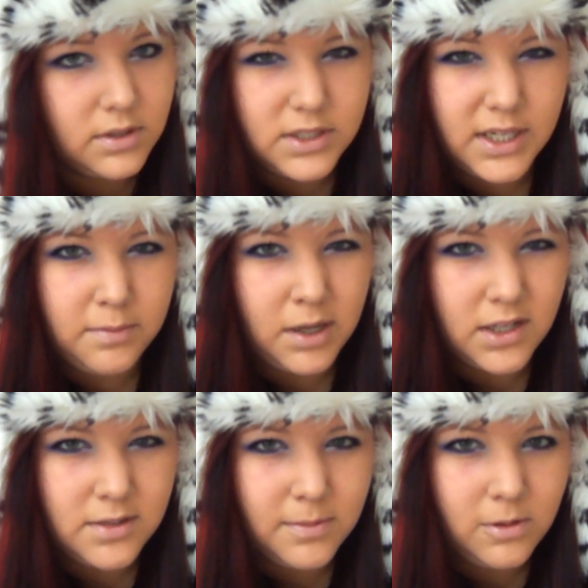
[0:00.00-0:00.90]
Is that
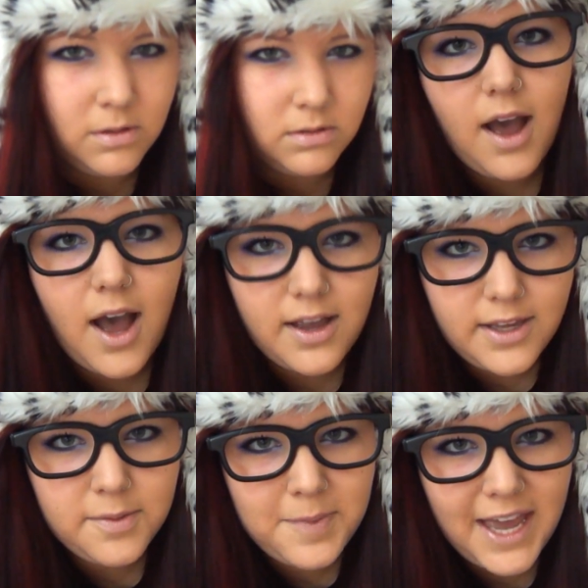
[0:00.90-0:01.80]
possible? Are
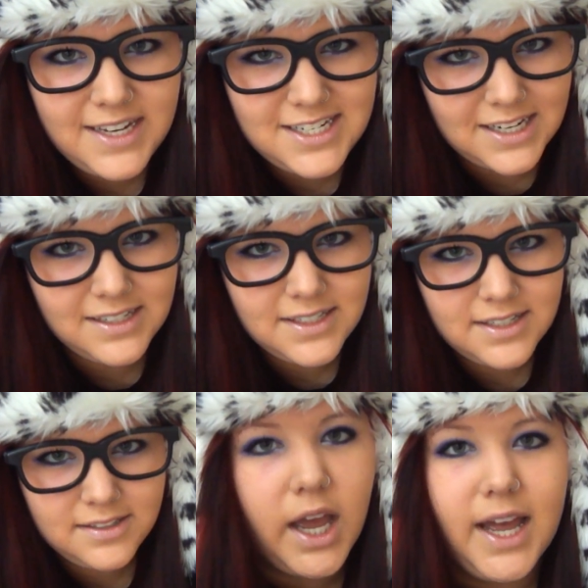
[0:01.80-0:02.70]
you patient?
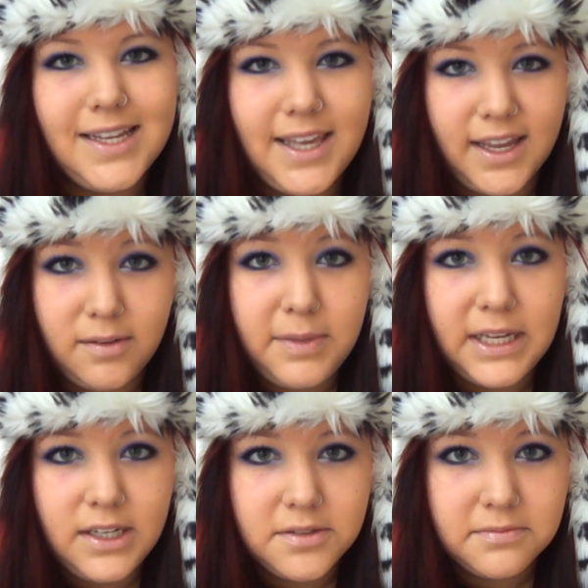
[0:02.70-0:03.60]
I can be,